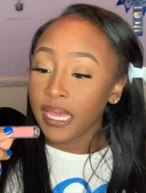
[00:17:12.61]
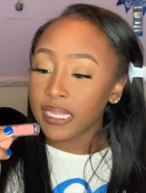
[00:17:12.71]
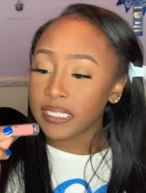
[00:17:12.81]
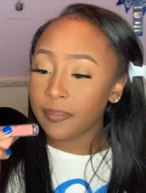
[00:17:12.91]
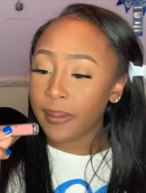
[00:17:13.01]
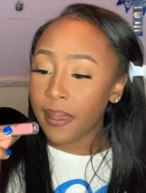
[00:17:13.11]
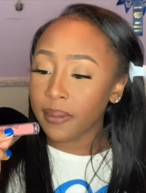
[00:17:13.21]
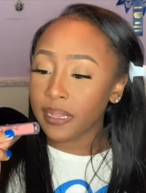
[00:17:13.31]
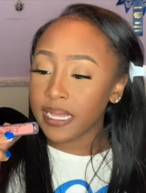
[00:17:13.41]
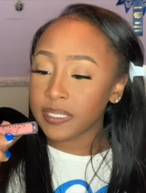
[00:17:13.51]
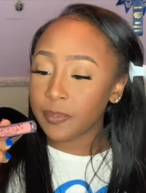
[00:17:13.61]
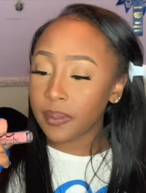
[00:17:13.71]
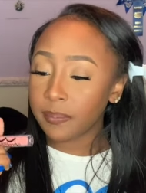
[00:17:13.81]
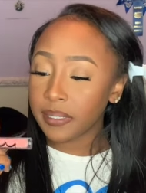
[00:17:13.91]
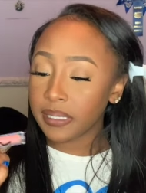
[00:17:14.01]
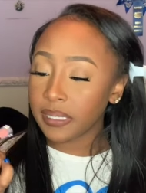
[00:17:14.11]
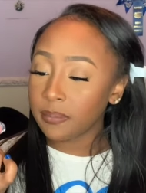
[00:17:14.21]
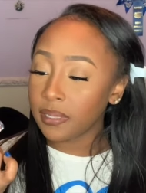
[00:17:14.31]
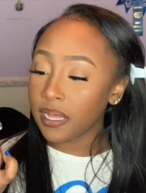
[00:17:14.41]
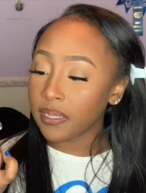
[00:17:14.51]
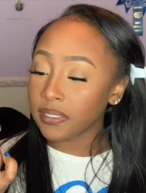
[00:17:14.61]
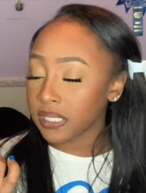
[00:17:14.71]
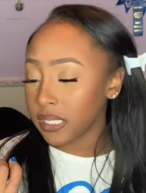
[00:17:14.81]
It's the Powerglass Pumping Lip Gloss